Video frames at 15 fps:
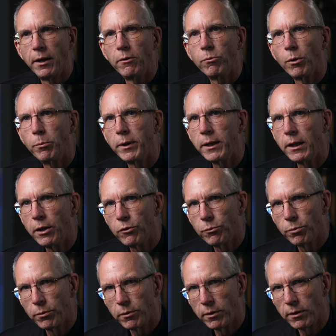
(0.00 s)
where
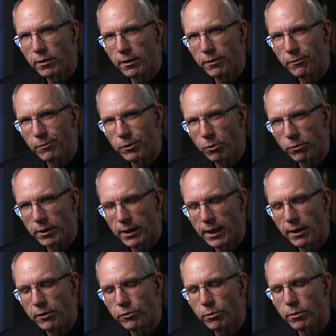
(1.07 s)
in
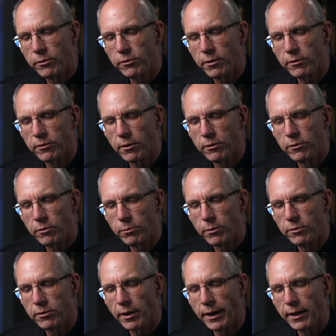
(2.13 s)
euthanasia or assisted
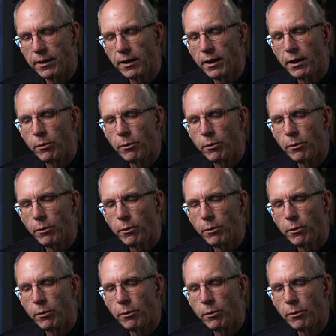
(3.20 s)
suicide,